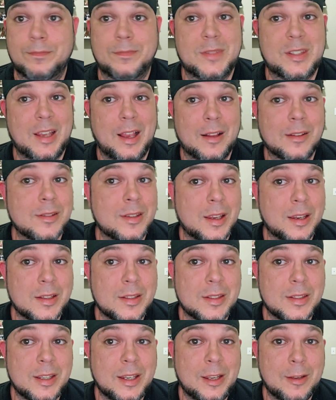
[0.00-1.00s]
Sounds like
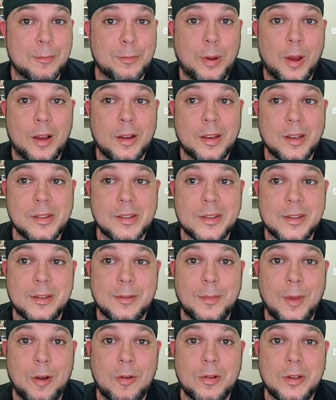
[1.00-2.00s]
CM Punk and
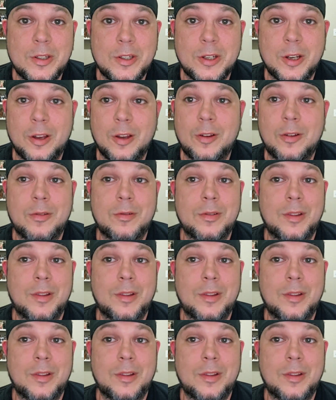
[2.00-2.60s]
Samoa Joe.